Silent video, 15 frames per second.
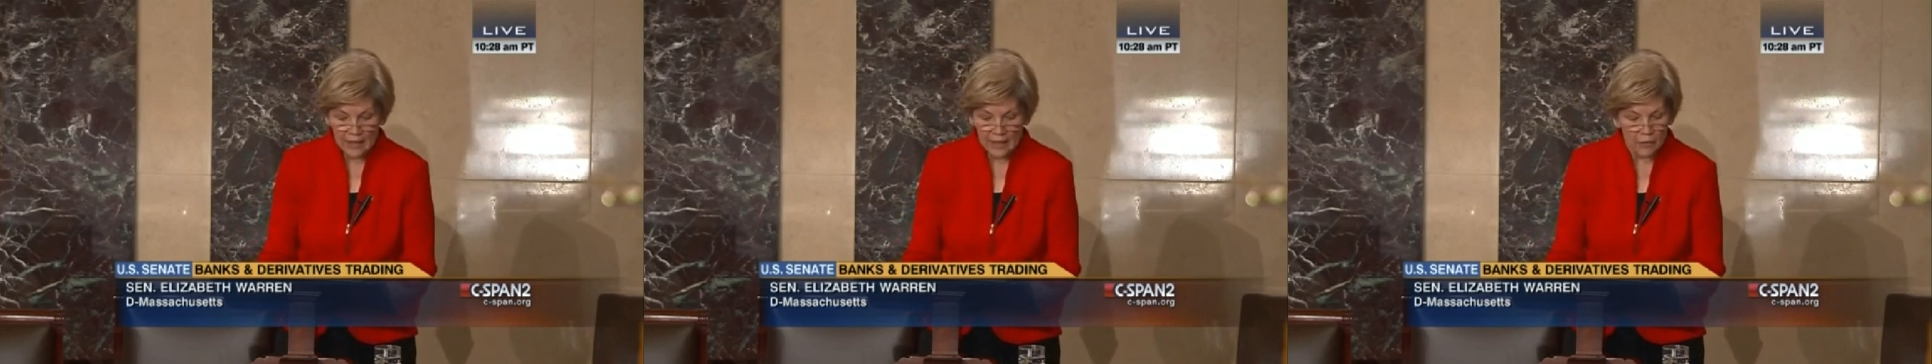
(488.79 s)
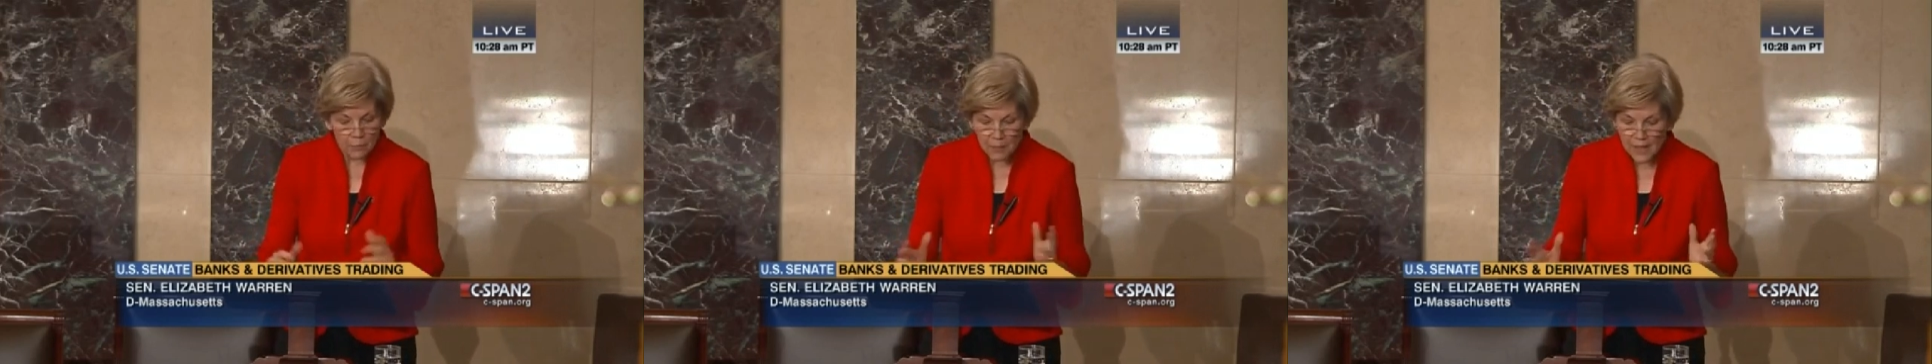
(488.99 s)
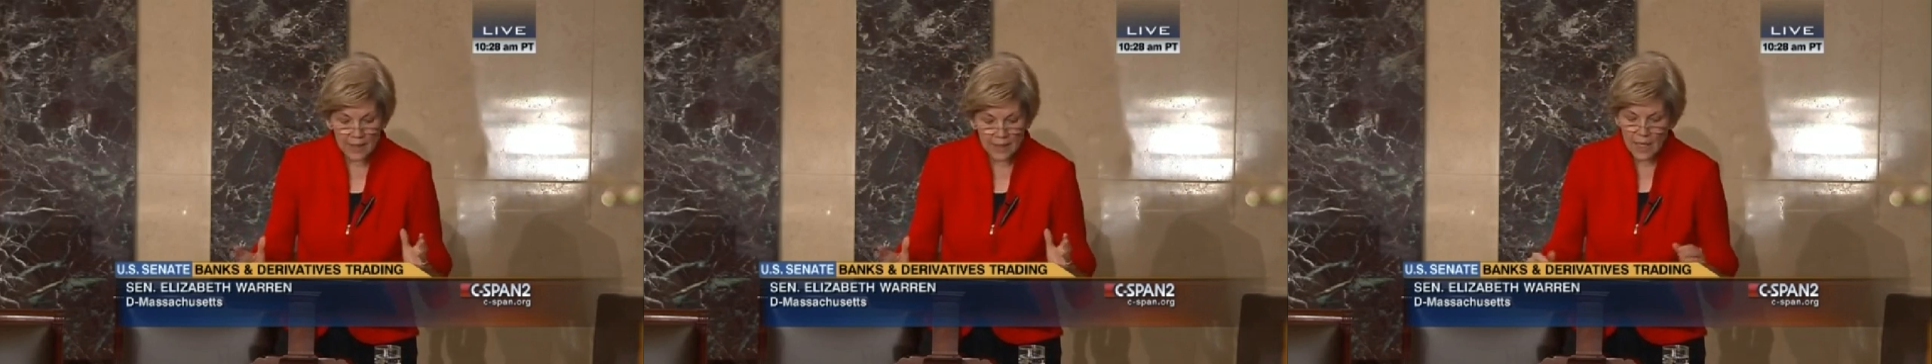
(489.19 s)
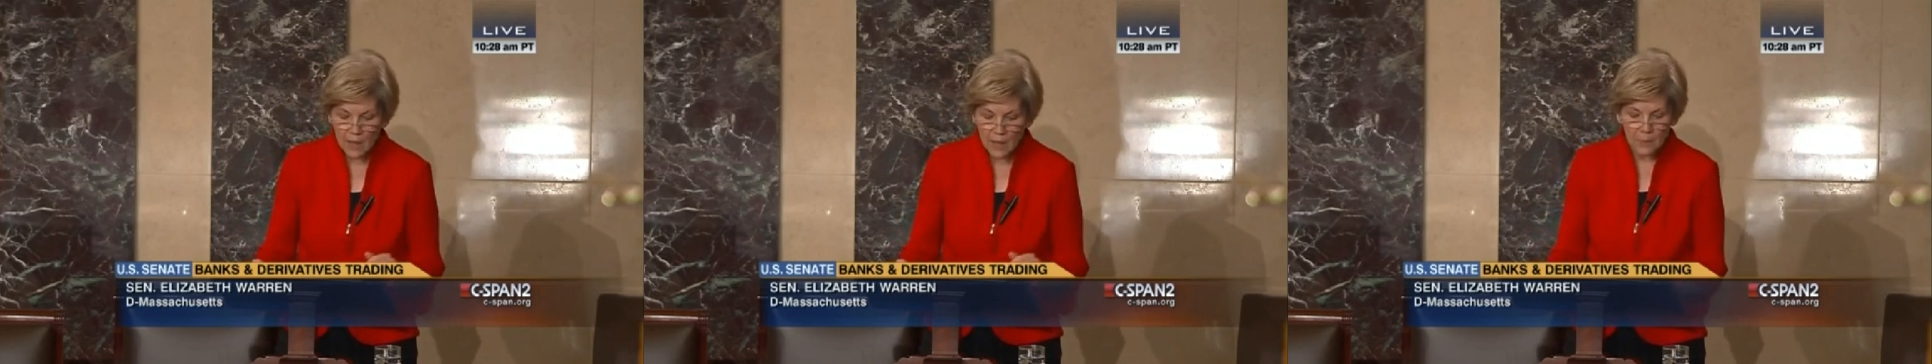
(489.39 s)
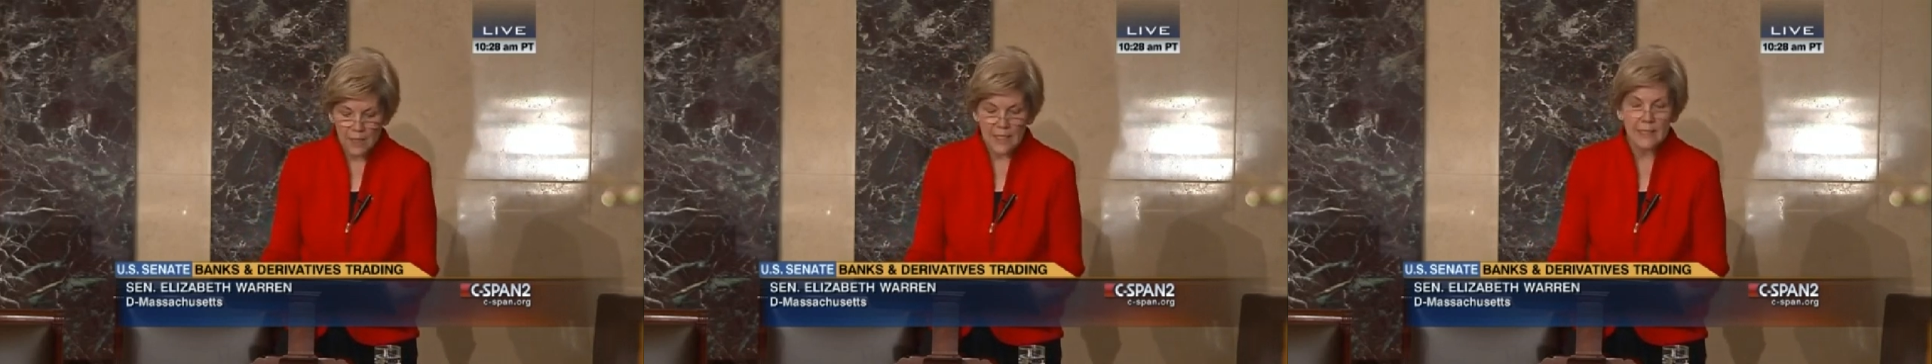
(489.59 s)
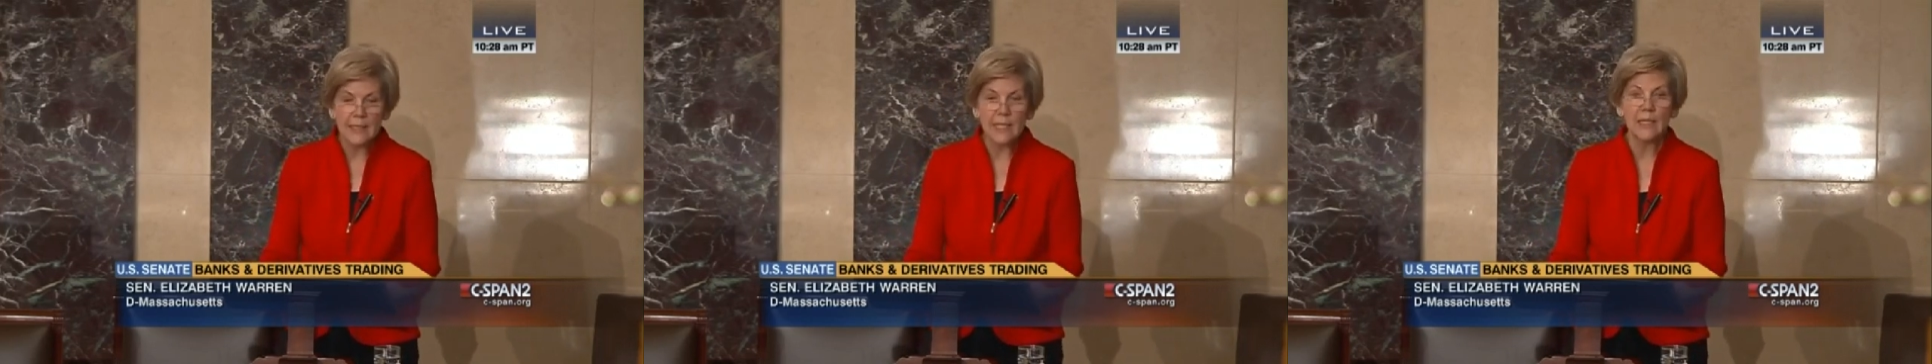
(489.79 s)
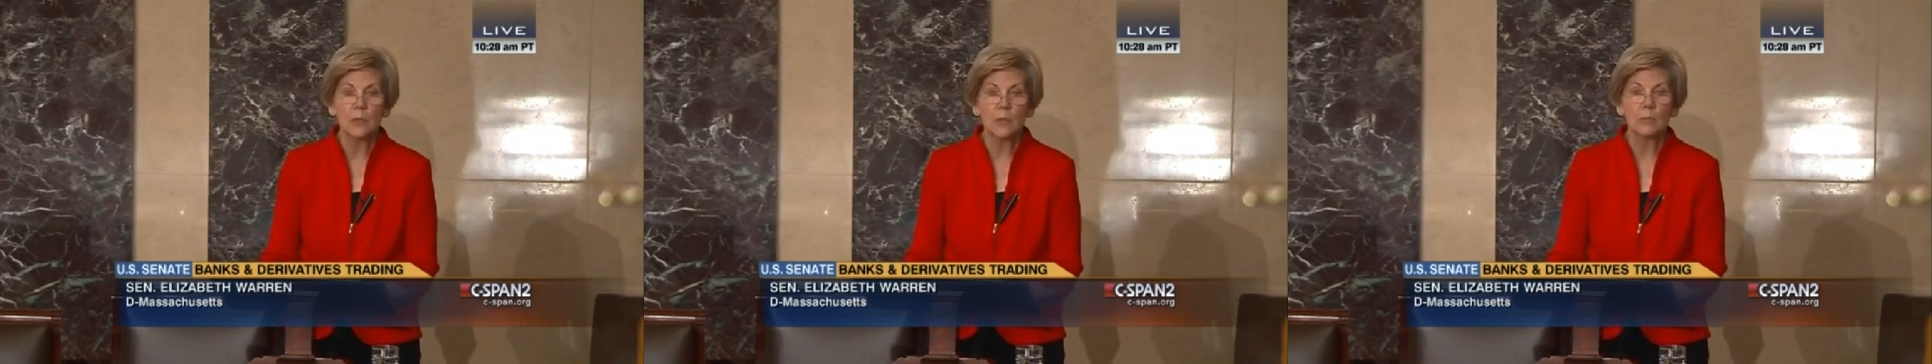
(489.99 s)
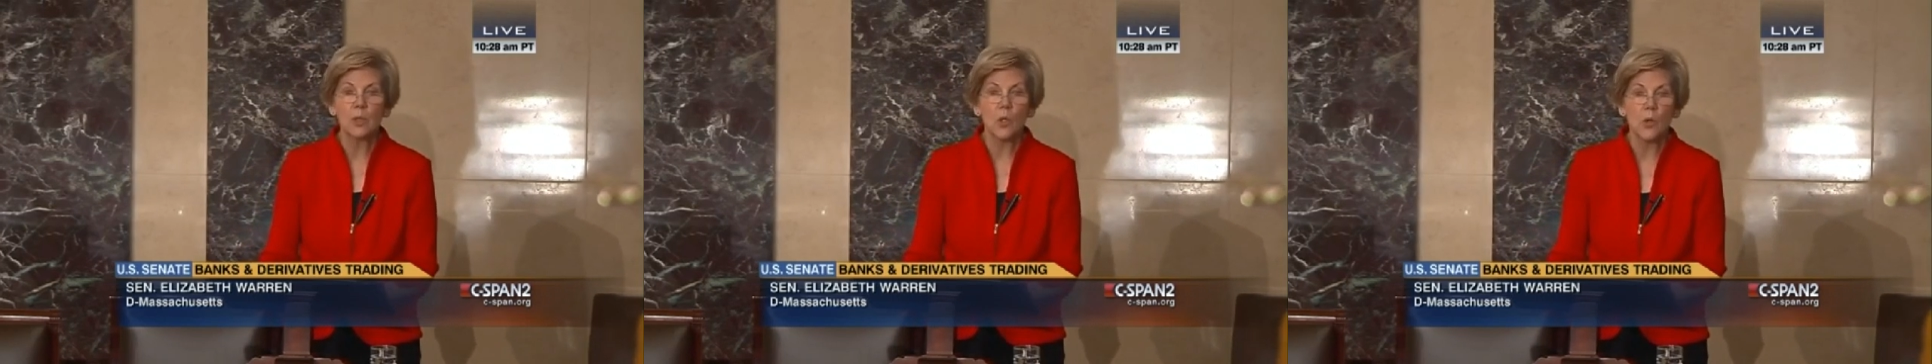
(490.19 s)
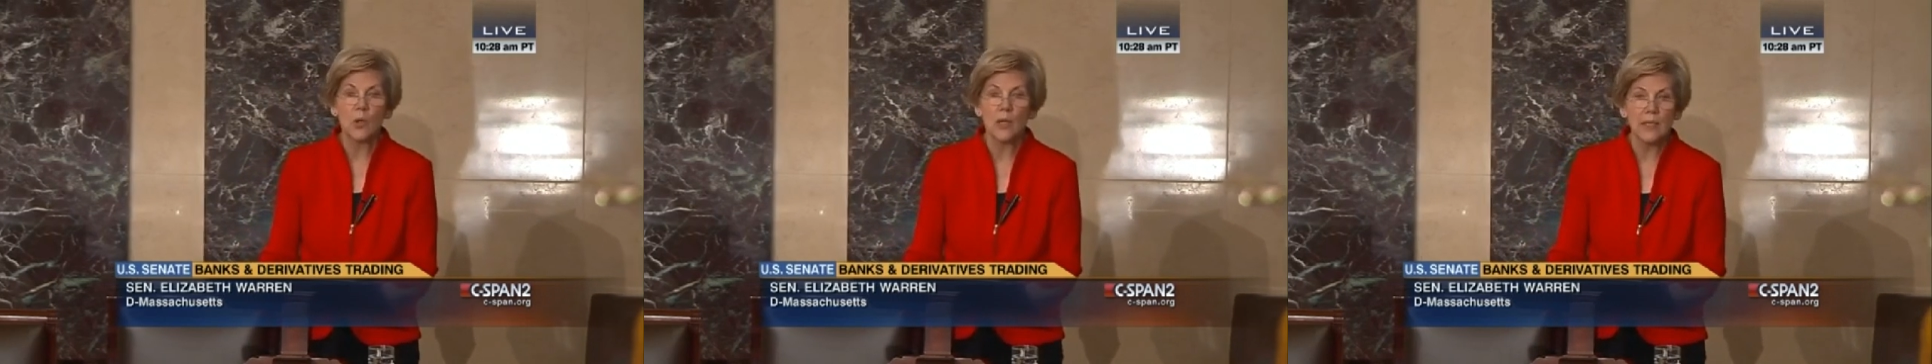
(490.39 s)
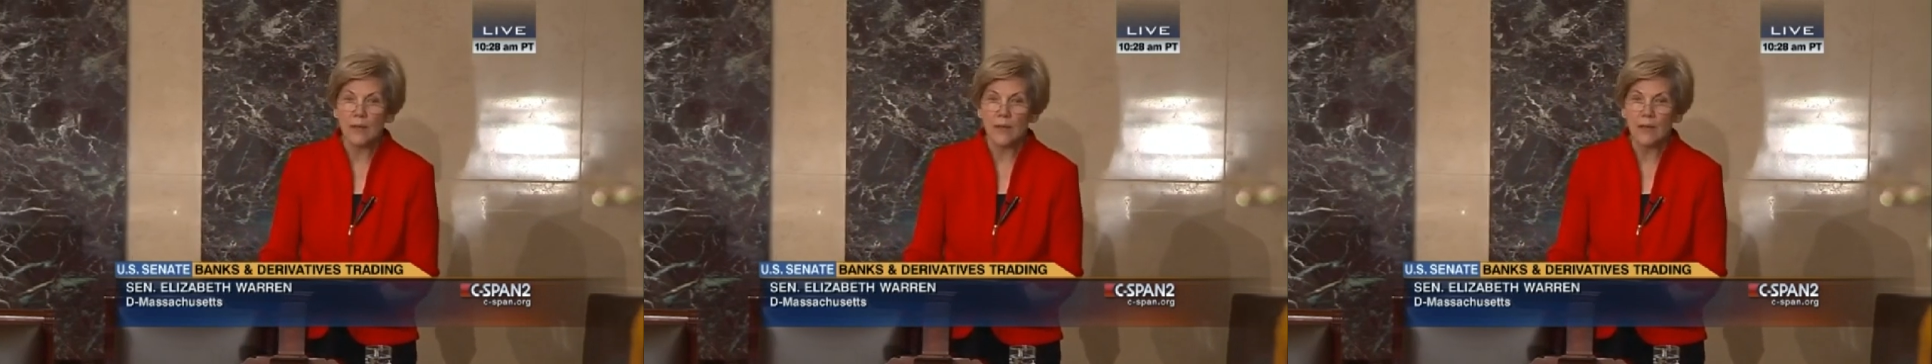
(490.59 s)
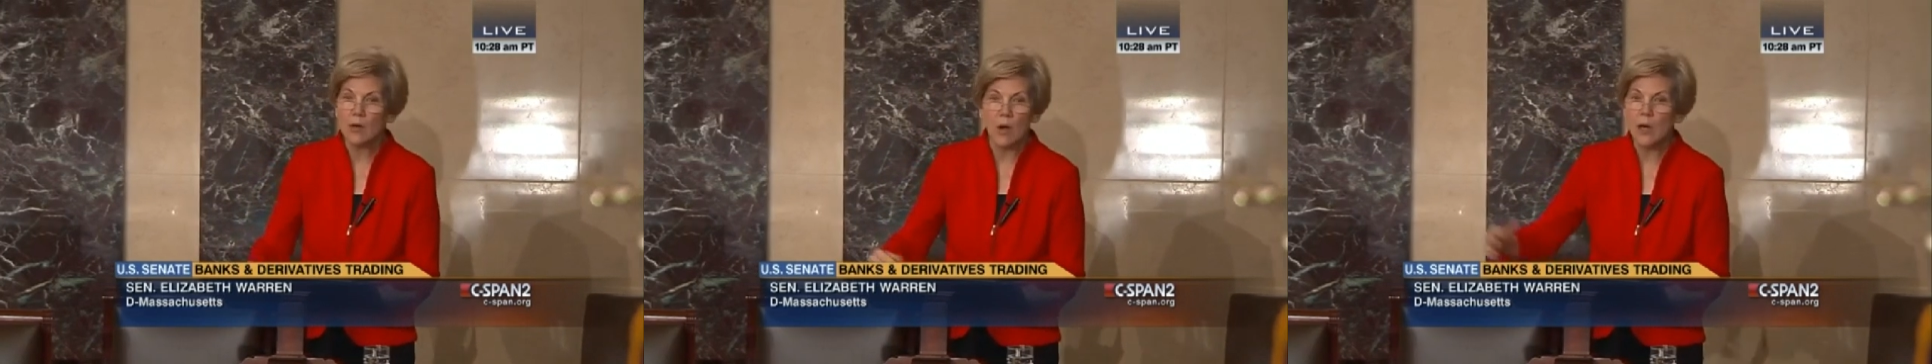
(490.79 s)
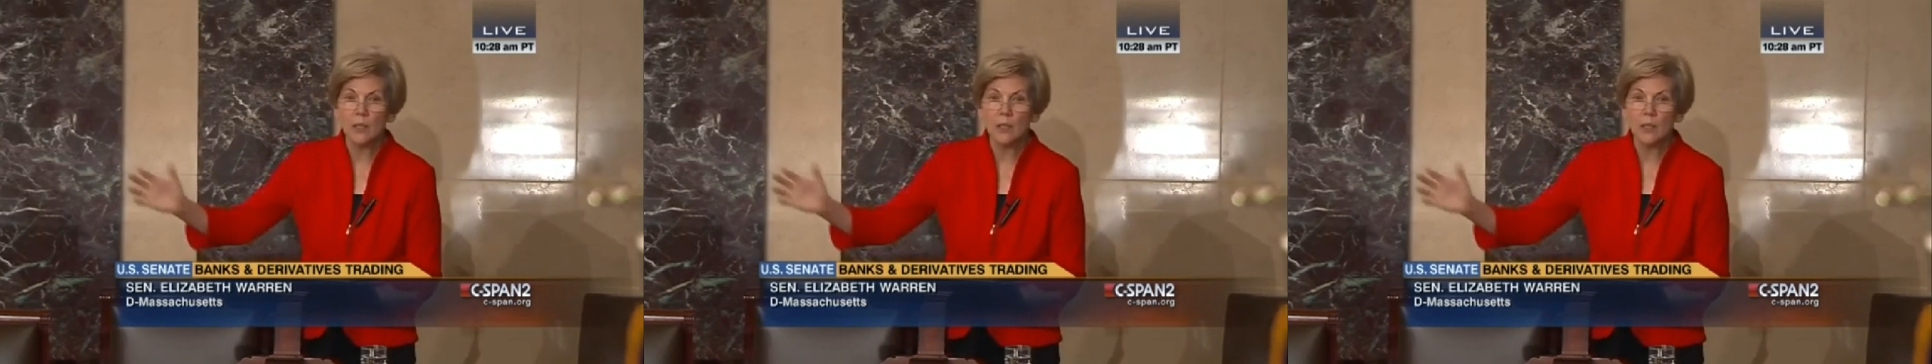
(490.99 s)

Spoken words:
If big companies can deploy their